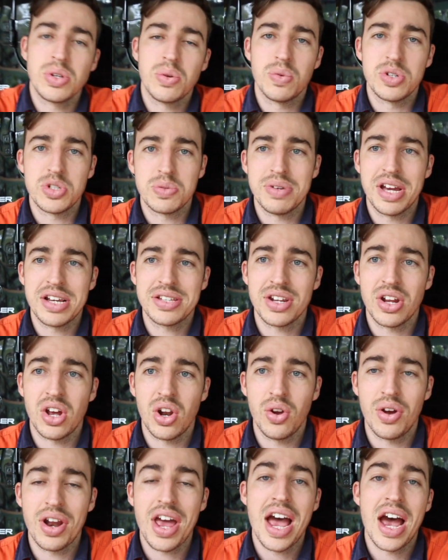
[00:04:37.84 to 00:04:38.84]
which makes it a
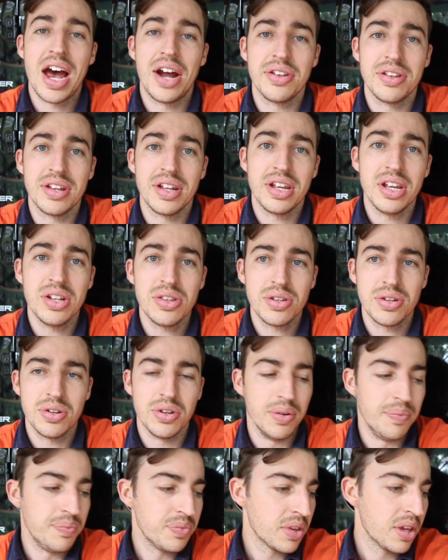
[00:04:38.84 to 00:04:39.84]
lot harder to get
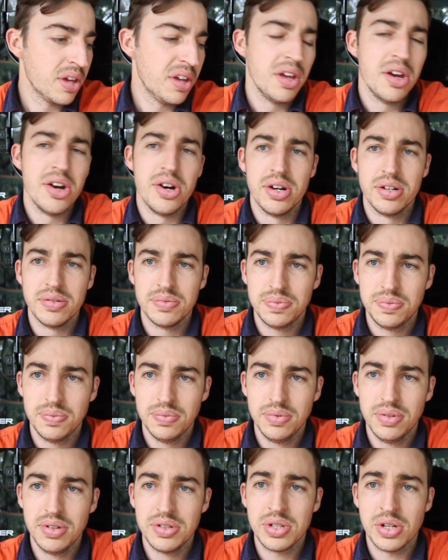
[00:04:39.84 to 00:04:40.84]
to.
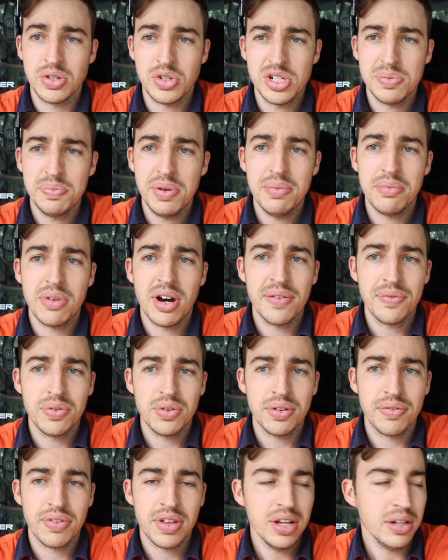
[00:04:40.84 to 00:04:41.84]
So just be mindful
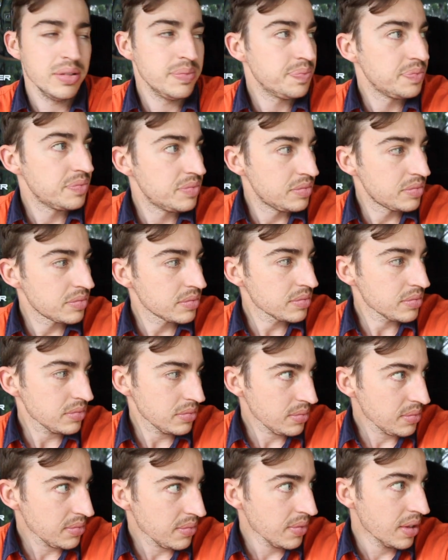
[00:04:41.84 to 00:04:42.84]
of that.
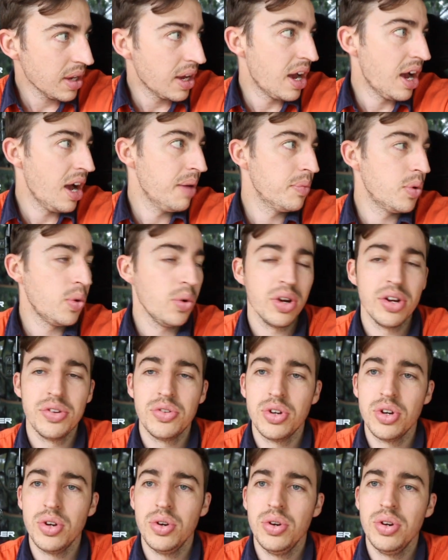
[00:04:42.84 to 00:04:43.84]
All I
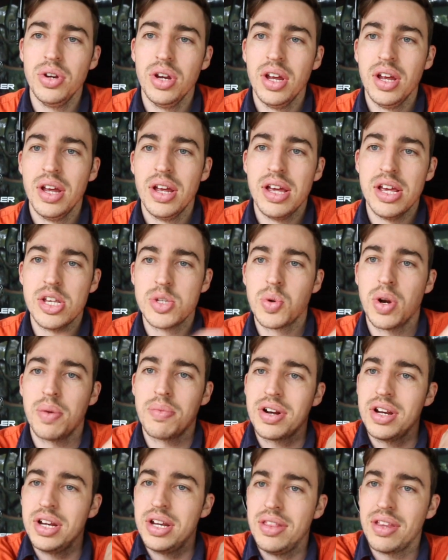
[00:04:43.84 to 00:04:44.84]
do is when I'm
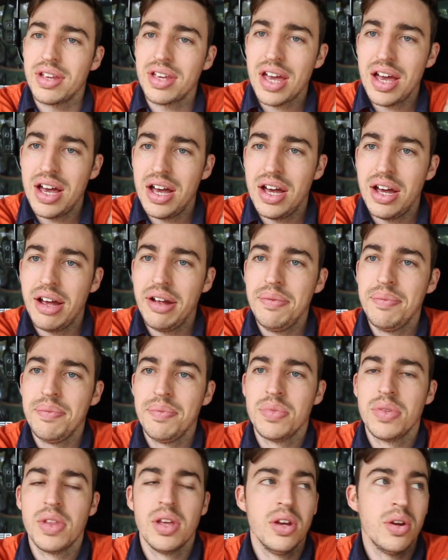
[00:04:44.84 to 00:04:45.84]
cleaning the car,
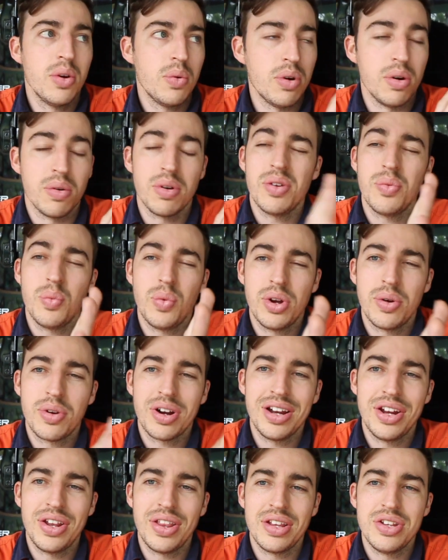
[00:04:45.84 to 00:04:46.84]
well, when I'm
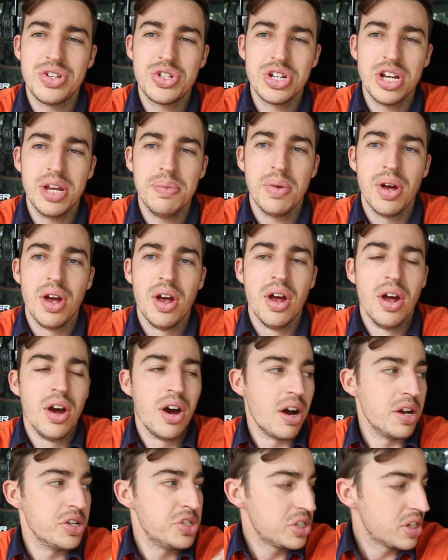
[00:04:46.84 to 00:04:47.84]
cleaning the Jeep,
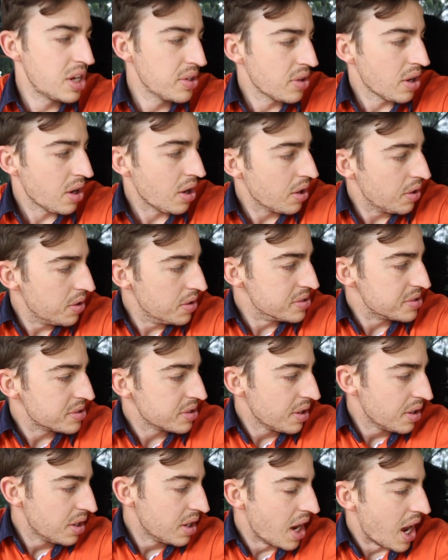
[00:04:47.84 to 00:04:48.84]
I just get the
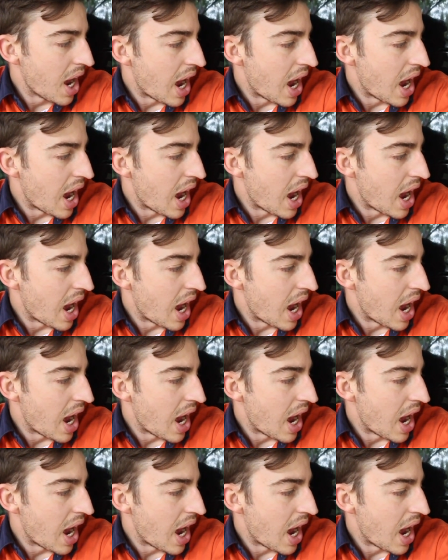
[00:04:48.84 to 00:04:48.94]
hose,